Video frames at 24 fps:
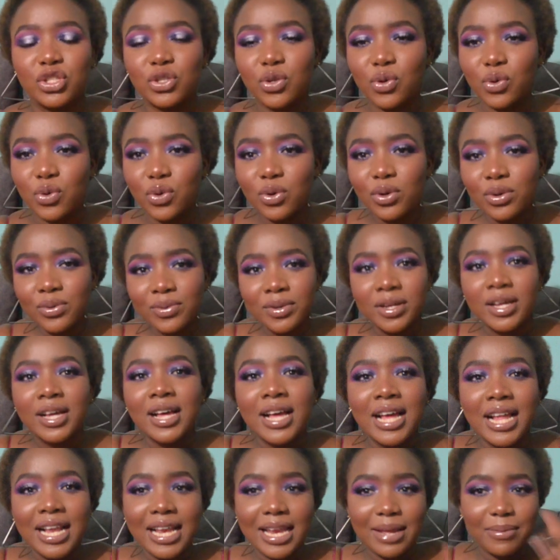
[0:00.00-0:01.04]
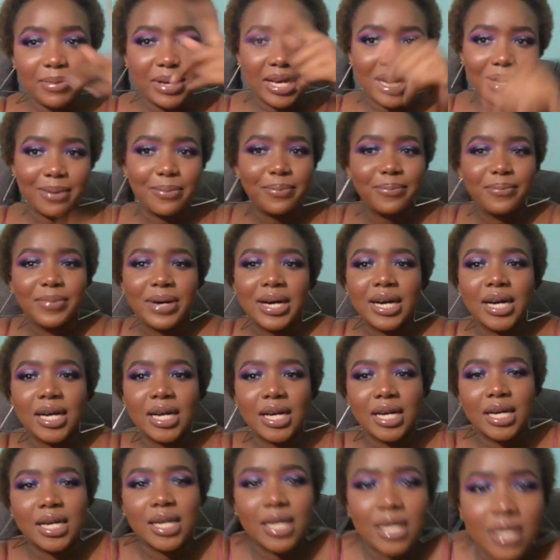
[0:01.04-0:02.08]
so let me come
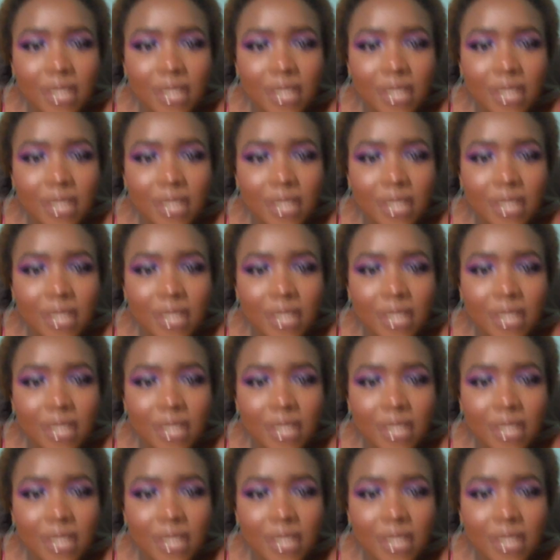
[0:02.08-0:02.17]
back